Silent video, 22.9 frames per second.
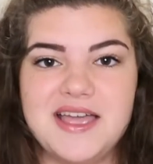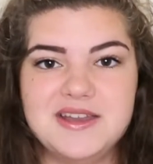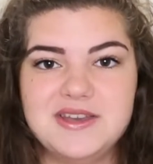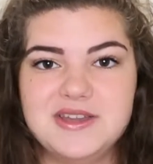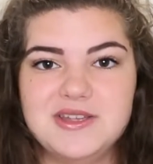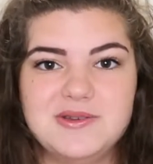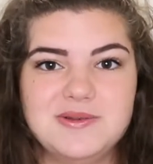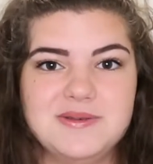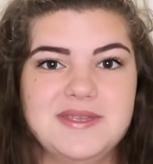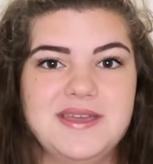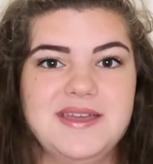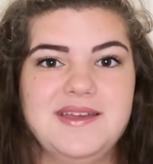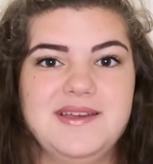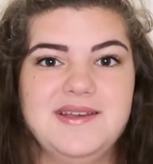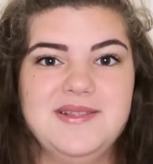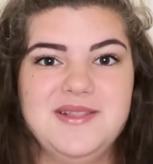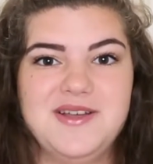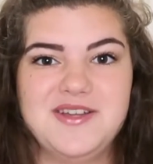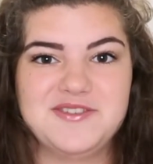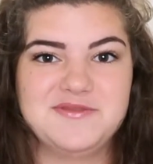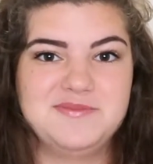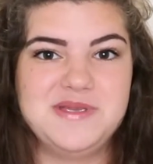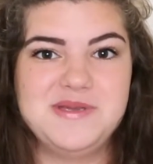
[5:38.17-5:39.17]
I know that a
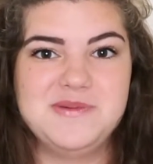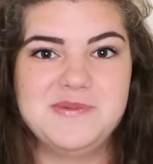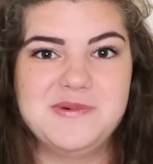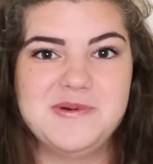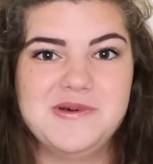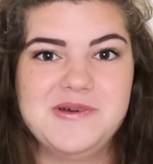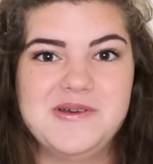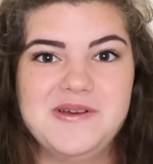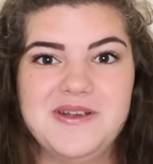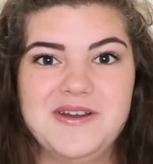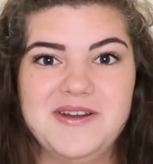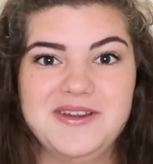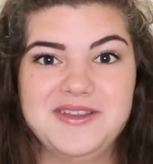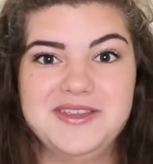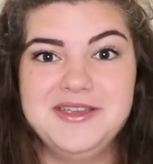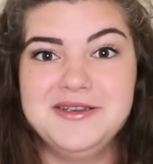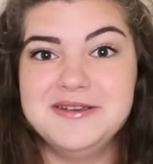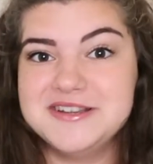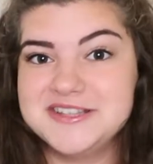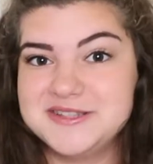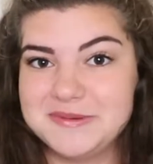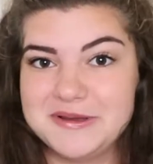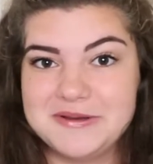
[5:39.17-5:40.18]
lot of people are
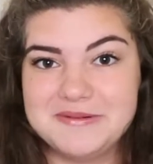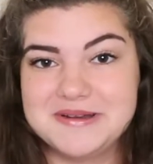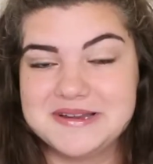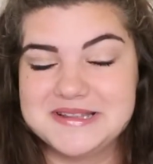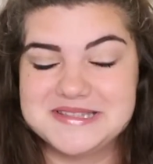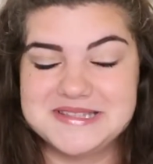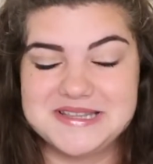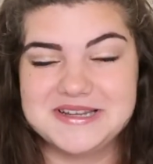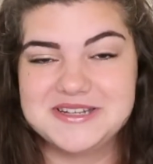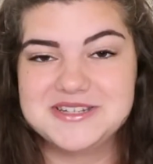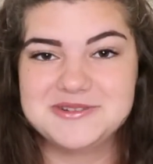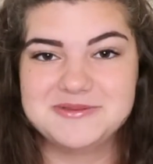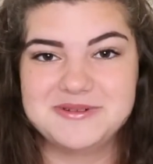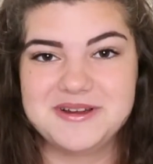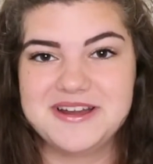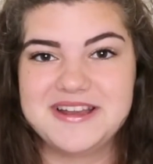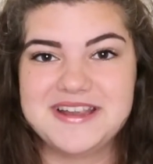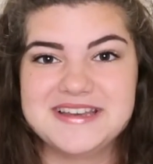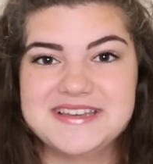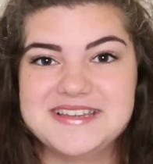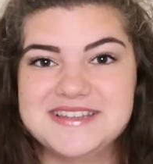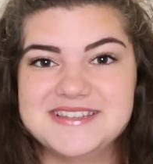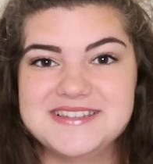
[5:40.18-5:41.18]
curious about what it's like to
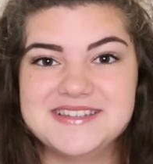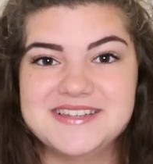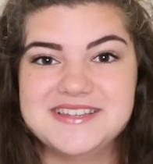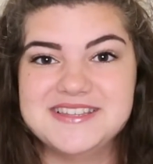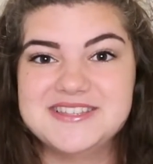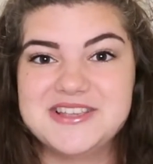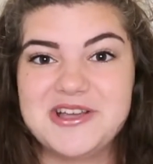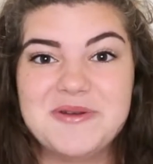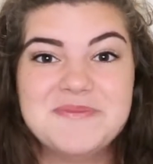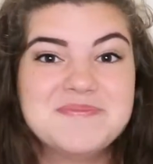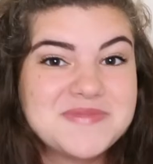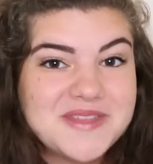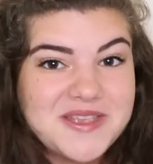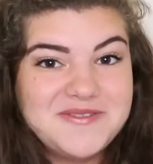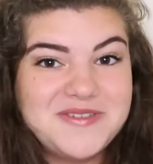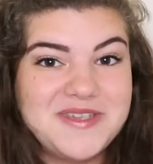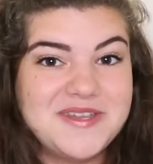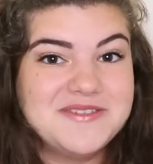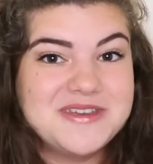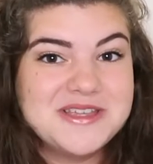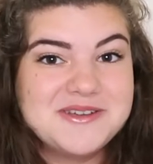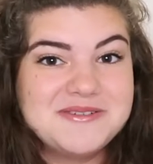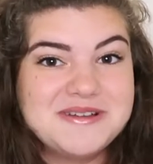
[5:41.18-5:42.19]
work at Disney, so if you
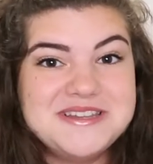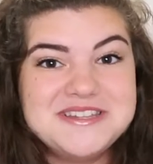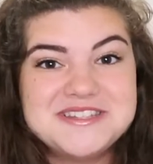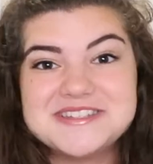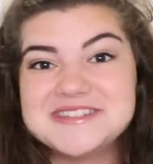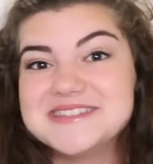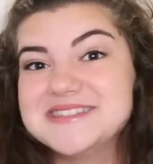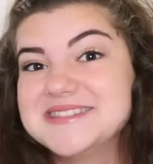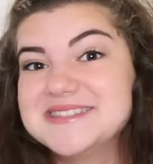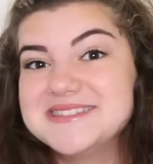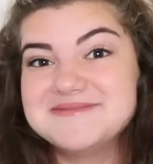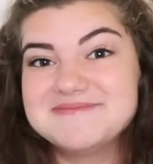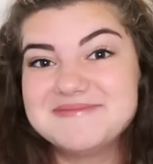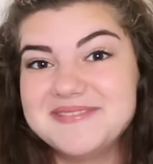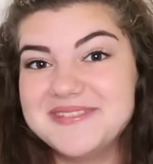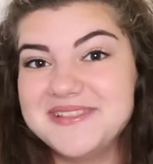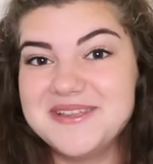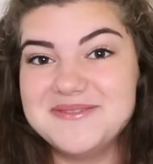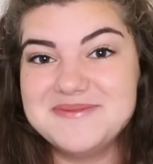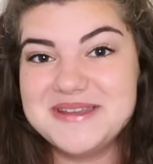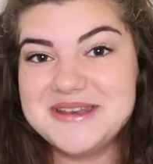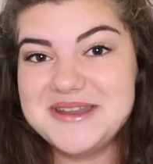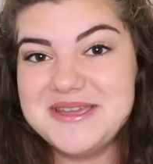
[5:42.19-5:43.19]
have any questions,
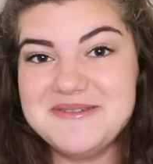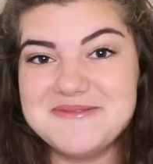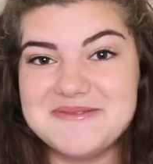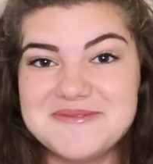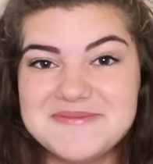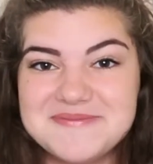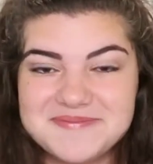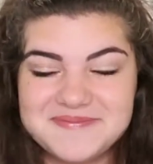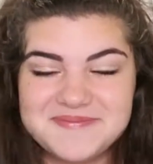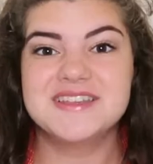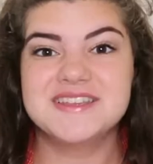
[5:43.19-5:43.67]
let me know.